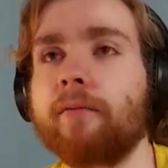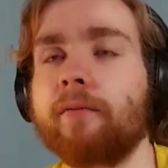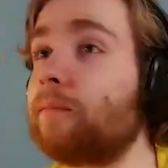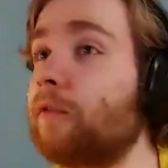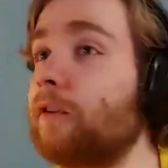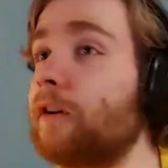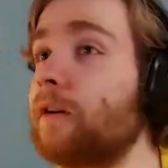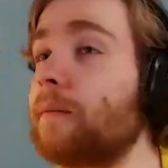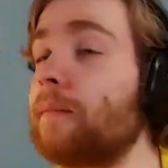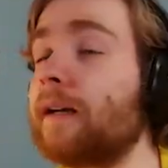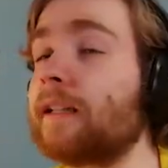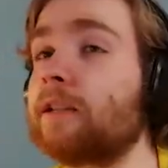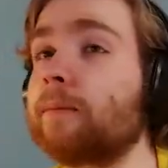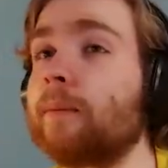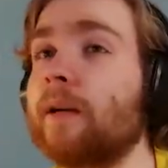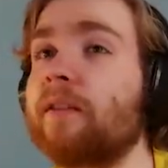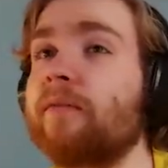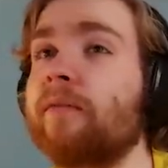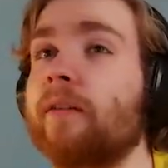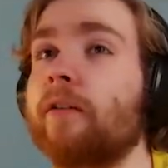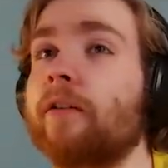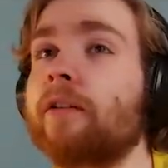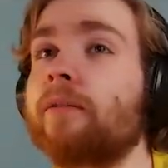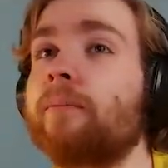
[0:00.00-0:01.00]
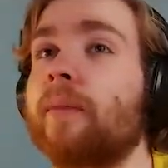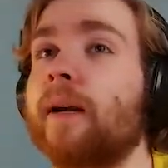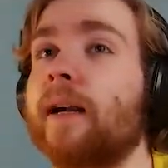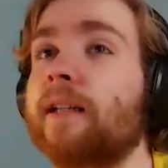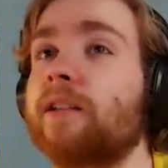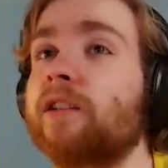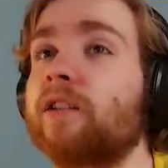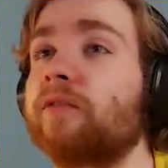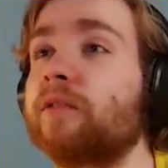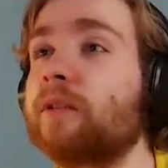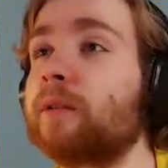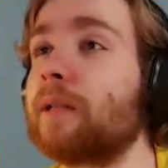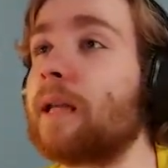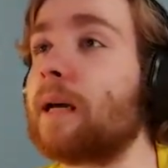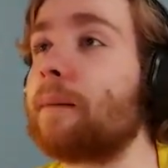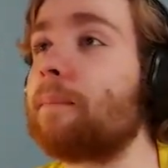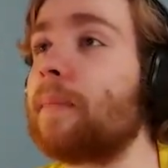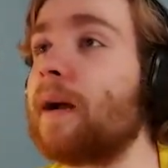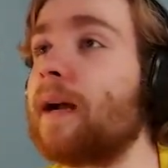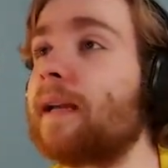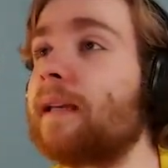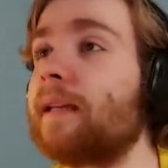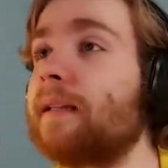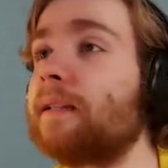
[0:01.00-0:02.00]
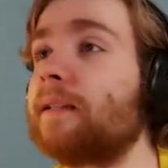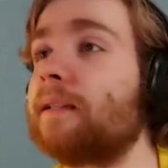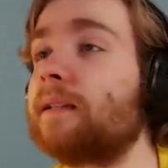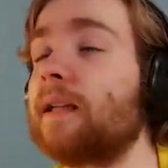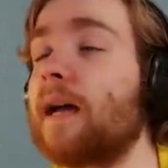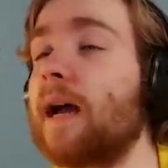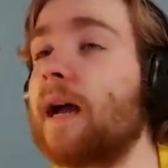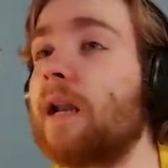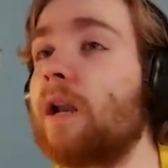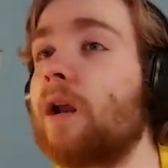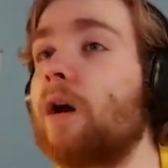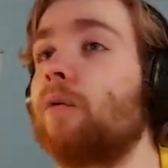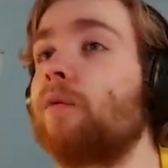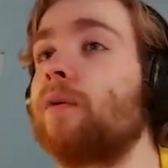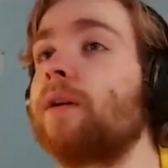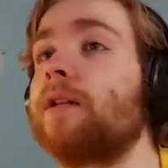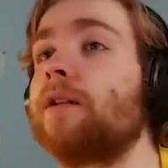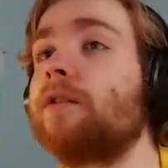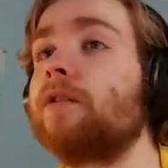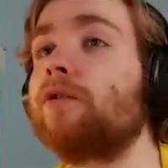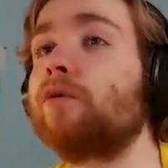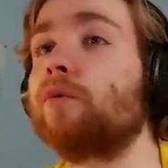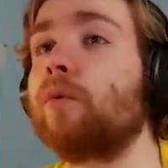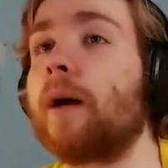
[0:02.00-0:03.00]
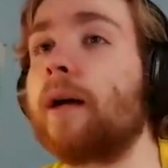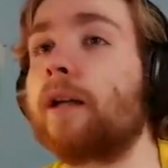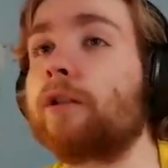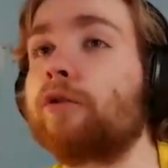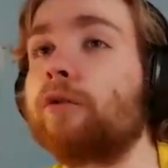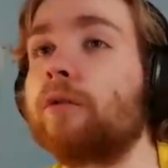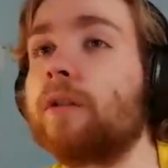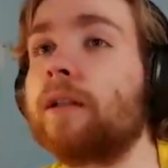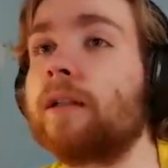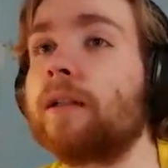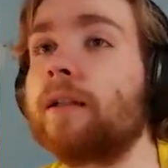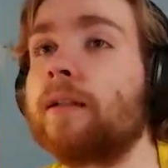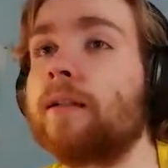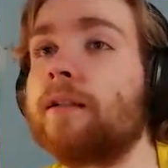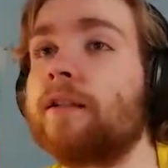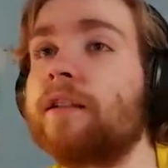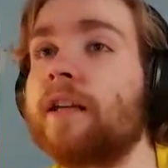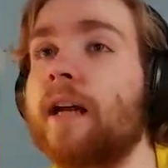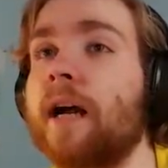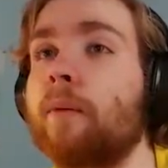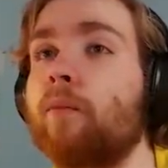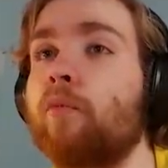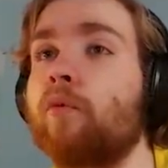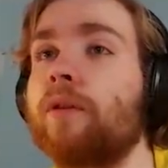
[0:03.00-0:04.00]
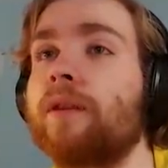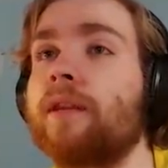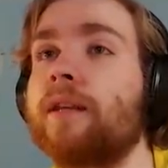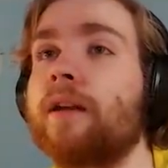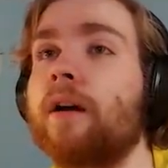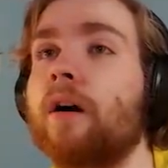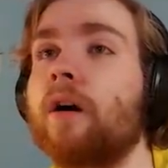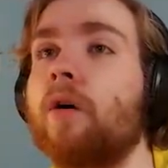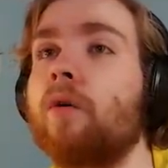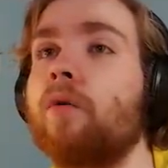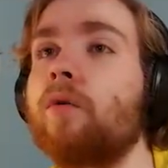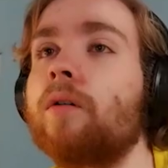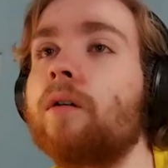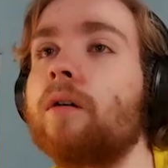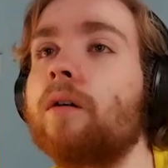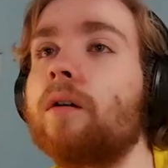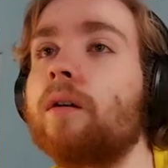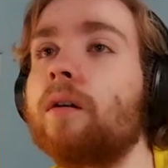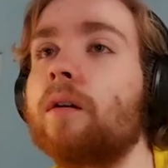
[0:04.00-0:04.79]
Pretty much my favorite part of Slapback is allowing you to actually jump with the oak.